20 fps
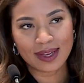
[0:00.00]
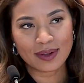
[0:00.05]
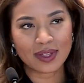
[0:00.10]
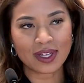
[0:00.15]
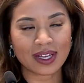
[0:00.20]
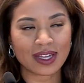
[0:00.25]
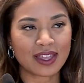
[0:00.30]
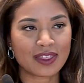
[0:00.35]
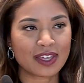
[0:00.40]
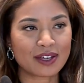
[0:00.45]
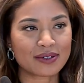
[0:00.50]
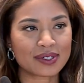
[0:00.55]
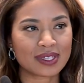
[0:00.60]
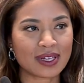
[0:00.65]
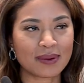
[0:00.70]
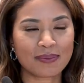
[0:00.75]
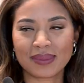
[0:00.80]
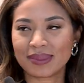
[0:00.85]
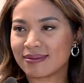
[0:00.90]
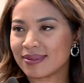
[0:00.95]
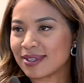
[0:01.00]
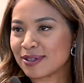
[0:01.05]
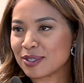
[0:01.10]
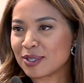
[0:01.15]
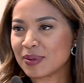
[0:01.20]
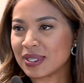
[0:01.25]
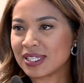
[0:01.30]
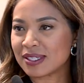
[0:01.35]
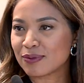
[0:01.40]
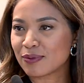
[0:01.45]
Look,
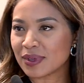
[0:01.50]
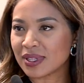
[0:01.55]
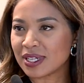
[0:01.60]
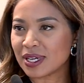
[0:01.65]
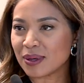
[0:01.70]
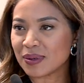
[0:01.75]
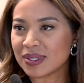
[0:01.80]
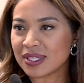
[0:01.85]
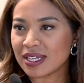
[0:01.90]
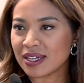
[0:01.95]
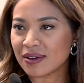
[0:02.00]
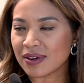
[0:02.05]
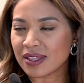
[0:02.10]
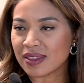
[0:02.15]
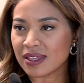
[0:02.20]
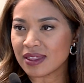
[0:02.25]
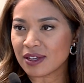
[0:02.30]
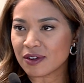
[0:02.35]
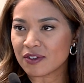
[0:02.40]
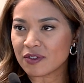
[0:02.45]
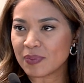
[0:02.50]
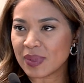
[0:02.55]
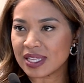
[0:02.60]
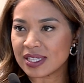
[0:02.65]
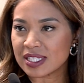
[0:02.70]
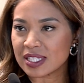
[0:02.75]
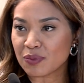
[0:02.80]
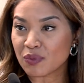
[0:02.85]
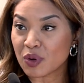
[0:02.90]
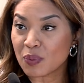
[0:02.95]
it's really no secret that there's
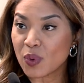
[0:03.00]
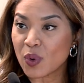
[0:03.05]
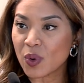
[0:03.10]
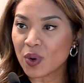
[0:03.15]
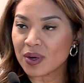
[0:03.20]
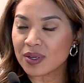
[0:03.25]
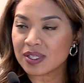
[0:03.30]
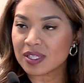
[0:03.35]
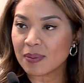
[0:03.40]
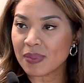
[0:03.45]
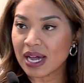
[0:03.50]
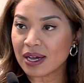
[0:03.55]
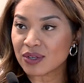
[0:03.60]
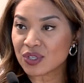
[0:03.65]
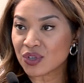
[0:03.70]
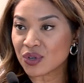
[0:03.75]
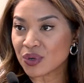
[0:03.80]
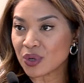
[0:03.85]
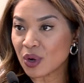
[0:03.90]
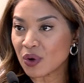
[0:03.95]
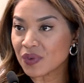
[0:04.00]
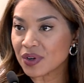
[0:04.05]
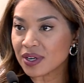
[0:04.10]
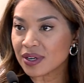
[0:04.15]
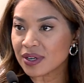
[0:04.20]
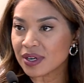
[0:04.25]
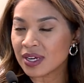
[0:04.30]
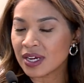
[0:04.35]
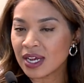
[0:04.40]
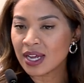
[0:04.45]
been some reports about
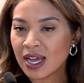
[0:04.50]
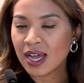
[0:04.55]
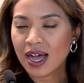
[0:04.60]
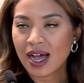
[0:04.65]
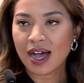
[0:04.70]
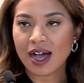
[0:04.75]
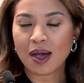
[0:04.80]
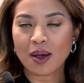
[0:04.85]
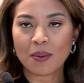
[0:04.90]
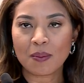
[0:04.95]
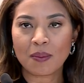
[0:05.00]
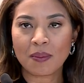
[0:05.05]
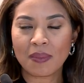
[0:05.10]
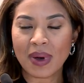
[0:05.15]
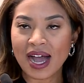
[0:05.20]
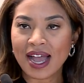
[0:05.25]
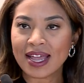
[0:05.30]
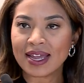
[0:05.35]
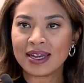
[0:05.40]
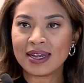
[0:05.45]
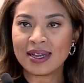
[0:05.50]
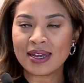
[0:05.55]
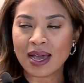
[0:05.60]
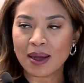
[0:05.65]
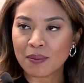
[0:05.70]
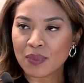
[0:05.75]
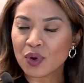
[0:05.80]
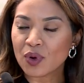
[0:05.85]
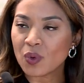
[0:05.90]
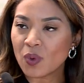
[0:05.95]
turnover. My
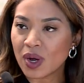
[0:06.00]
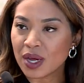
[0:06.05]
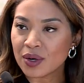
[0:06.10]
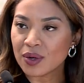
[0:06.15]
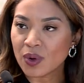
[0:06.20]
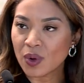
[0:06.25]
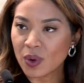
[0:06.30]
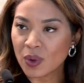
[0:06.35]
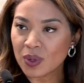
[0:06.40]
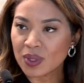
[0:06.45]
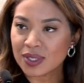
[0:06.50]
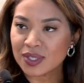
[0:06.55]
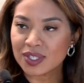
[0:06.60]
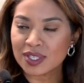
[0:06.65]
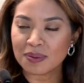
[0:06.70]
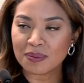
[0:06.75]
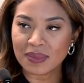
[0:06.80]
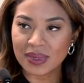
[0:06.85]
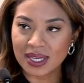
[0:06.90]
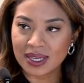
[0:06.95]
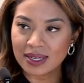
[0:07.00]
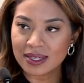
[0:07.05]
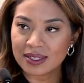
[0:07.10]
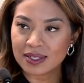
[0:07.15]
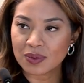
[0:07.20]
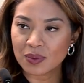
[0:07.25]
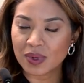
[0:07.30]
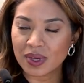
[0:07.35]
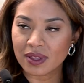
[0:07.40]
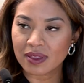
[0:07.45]
number one goal is to
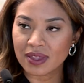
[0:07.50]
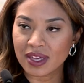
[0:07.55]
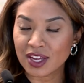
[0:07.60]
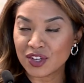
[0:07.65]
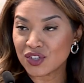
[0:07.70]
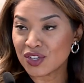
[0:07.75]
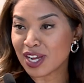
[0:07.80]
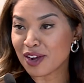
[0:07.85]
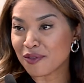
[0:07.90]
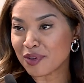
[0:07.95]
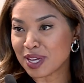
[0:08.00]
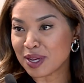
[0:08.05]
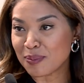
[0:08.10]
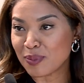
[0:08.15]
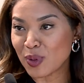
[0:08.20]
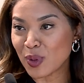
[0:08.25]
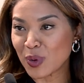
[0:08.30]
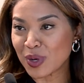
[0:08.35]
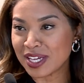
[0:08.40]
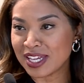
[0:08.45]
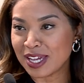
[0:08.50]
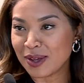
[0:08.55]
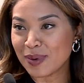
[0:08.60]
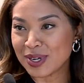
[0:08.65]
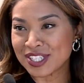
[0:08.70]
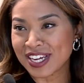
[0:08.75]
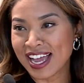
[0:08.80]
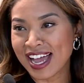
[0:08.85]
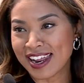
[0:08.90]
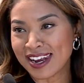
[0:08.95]
meet with each and every employee,
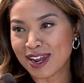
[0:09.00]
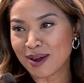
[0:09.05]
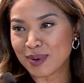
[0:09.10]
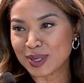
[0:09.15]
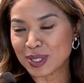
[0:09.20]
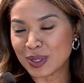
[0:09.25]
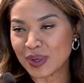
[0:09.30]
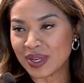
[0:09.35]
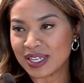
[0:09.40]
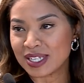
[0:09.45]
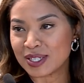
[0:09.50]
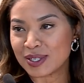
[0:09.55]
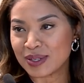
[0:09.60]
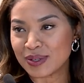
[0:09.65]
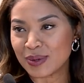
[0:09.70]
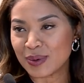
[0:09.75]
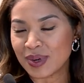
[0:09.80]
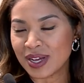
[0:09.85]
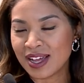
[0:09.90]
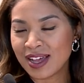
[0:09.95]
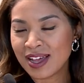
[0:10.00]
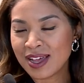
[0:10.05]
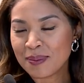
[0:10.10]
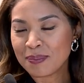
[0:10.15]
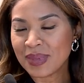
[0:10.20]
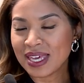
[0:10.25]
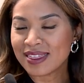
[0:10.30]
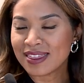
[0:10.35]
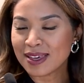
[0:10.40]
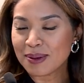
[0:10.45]
which I had an opportunity to
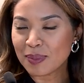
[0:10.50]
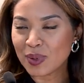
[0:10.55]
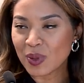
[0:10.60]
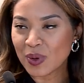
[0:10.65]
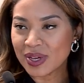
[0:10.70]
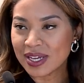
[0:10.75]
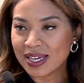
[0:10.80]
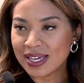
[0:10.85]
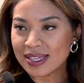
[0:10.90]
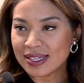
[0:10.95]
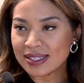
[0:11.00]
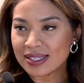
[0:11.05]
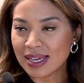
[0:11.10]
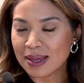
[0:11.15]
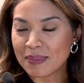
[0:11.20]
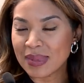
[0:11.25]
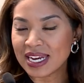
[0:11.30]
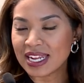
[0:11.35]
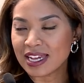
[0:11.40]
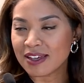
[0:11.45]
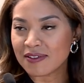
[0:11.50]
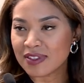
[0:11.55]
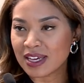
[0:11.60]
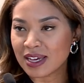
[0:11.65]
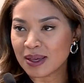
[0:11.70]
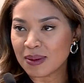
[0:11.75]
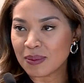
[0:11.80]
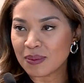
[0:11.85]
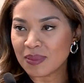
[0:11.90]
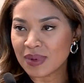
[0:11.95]
meet the employees, many of
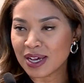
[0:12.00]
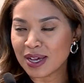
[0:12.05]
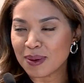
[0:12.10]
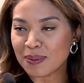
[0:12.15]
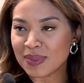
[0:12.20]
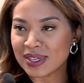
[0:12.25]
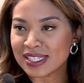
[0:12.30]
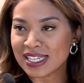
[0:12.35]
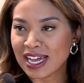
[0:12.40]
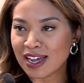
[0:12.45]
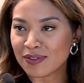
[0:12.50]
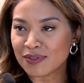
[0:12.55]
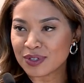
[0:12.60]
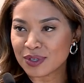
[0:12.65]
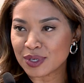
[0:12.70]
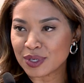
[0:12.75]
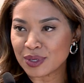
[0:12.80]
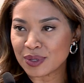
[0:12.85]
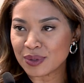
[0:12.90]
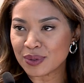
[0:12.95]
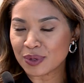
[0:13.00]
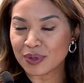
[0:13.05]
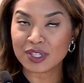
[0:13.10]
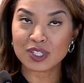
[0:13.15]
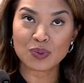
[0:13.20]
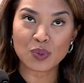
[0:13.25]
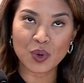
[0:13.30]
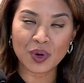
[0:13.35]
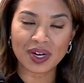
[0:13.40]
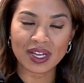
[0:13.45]
them this afternoon or
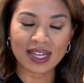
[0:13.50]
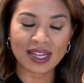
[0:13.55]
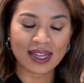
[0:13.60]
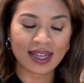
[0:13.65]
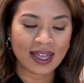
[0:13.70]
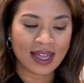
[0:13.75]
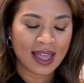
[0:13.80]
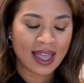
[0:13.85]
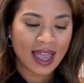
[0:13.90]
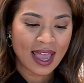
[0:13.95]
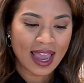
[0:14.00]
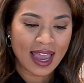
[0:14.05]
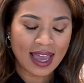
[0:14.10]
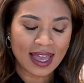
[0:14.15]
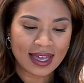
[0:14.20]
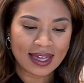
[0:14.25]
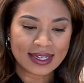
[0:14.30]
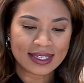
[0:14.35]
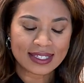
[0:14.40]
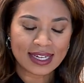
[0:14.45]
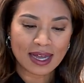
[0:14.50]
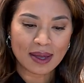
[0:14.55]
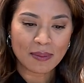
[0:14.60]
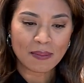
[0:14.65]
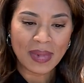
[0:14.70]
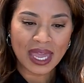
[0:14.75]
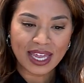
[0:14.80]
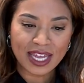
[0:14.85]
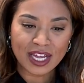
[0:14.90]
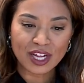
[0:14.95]
this morning, and
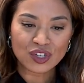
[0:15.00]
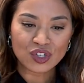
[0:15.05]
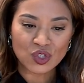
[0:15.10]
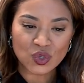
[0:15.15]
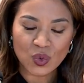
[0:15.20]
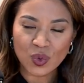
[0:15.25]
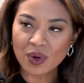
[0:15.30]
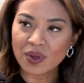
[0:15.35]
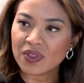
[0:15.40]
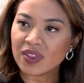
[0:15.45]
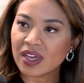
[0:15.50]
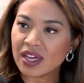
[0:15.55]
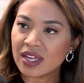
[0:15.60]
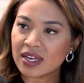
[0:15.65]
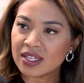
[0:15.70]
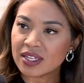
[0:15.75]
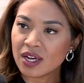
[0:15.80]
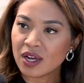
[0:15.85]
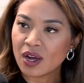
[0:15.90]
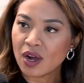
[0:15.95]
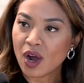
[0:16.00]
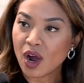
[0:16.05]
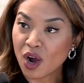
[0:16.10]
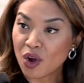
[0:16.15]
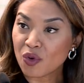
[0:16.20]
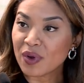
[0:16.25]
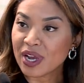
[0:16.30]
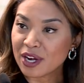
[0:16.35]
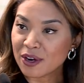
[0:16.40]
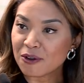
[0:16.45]
making sure that
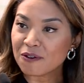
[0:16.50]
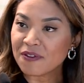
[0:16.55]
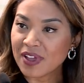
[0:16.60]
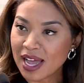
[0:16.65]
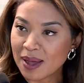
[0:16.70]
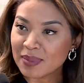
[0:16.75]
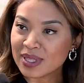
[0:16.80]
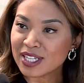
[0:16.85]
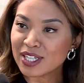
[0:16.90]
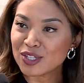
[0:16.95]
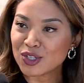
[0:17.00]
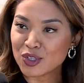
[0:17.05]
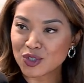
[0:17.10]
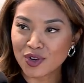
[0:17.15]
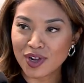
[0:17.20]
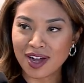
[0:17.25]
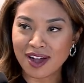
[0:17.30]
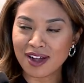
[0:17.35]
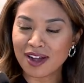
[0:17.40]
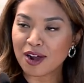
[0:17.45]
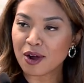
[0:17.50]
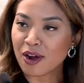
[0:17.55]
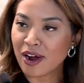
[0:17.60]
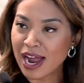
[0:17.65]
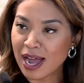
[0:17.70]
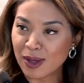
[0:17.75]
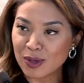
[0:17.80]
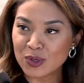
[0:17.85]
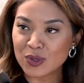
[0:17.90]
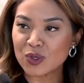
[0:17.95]
our Raider family is strong. Our
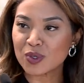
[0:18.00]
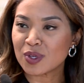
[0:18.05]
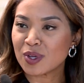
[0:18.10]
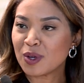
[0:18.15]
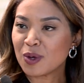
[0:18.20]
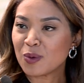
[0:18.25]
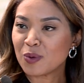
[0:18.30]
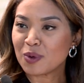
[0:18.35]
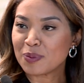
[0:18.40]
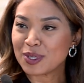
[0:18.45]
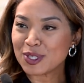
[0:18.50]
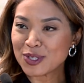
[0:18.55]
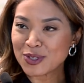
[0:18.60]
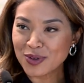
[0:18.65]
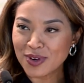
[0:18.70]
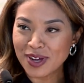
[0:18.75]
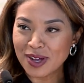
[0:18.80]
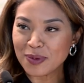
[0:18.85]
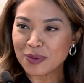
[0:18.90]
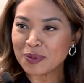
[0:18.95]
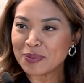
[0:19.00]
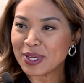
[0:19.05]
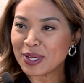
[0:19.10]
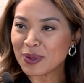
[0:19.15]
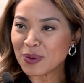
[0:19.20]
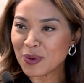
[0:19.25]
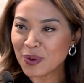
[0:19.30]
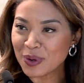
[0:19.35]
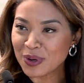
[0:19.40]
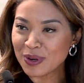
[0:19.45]
house will be strong, will be
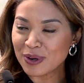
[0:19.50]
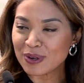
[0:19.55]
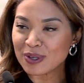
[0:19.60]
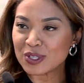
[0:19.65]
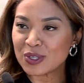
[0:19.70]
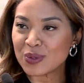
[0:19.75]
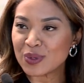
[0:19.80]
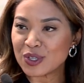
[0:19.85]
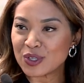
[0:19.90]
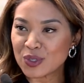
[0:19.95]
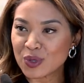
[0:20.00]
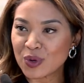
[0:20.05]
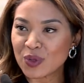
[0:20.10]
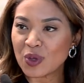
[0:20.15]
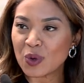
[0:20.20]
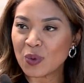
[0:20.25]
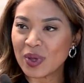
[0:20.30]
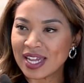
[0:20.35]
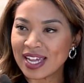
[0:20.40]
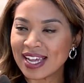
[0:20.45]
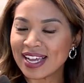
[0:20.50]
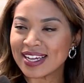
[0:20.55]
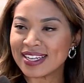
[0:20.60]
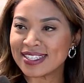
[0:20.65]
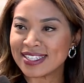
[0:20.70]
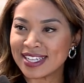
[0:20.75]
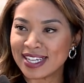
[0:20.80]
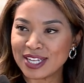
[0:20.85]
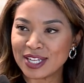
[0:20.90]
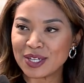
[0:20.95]
in order to ensure that we can
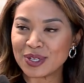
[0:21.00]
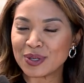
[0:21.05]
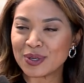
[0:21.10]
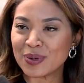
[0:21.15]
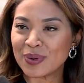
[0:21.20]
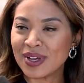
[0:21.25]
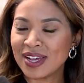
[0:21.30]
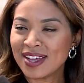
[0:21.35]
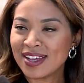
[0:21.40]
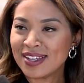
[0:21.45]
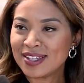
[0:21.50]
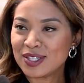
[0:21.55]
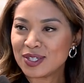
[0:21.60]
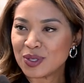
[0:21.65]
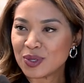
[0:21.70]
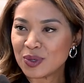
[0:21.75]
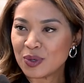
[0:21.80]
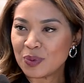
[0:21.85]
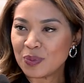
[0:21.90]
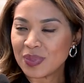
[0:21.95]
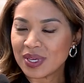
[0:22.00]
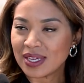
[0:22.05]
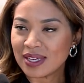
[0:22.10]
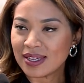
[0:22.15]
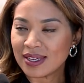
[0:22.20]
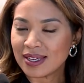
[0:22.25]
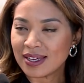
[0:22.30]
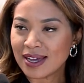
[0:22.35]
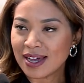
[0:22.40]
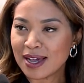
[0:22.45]
continue to
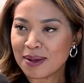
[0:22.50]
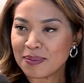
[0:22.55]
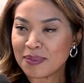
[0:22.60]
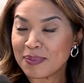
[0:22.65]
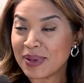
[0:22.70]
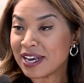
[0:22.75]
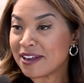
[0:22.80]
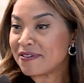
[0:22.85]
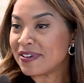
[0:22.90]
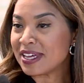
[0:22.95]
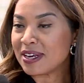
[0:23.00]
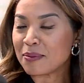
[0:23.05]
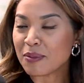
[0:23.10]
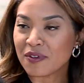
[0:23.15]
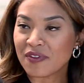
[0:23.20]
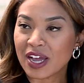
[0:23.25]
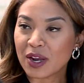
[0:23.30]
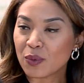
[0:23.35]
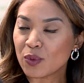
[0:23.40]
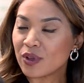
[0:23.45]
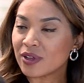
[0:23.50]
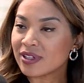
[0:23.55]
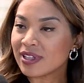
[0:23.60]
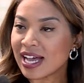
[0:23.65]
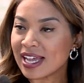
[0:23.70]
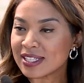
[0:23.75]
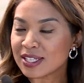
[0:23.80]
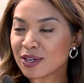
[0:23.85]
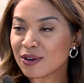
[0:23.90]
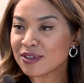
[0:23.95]
be benefit and provide
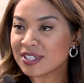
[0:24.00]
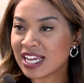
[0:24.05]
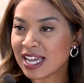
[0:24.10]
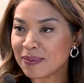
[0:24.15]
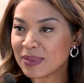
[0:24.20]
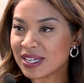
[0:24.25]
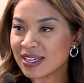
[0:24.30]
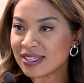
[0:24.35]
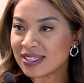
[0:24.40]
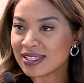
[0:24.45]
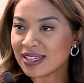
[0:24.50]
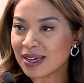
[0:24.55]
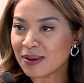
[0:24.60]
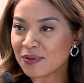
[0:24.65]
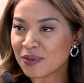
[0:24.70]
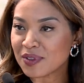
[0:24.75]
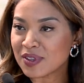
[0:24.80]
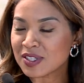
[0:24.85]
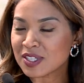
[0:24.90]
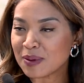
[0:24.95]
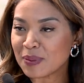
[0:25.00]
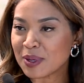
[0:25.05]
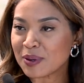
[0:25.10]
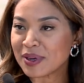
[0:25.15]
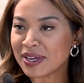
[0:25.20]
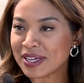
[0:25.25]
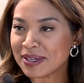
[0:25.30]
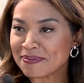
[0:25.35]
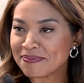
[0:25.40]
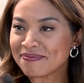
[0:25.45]
world-class entertainment for this
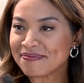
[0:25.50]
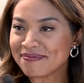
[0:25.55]
community.